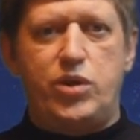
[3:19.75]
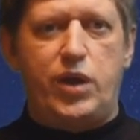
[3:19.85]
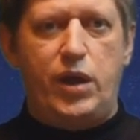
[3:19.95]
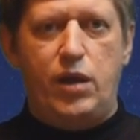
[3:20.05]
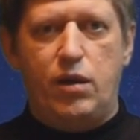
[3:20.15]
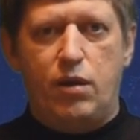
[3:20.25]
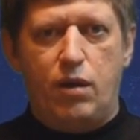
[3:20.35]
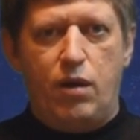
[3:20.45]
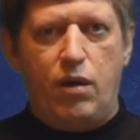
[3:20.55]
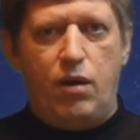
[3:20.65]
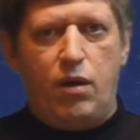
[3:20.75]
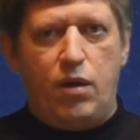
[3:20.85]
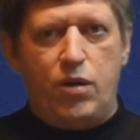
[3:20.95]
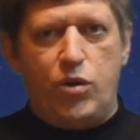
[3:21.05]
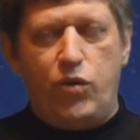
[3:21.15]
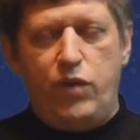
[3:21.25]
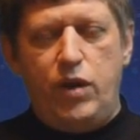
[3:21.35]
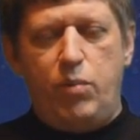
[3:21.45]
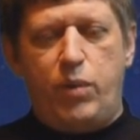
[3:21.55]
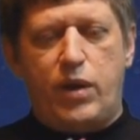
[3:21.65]
Consider it in
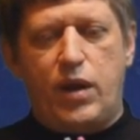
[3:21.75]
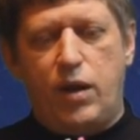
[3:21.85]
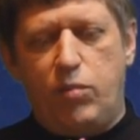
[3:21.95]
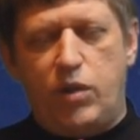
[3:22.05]
details.